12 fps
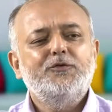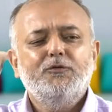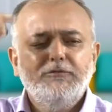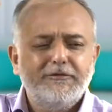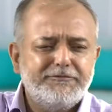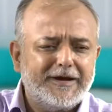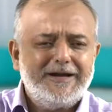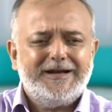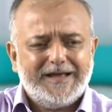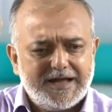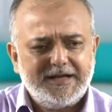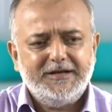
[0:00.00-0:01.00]
You will find
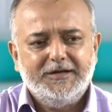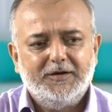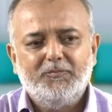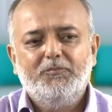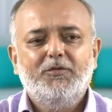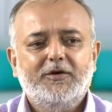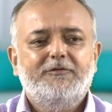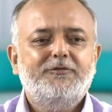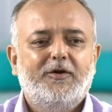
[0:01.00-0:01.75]
n number of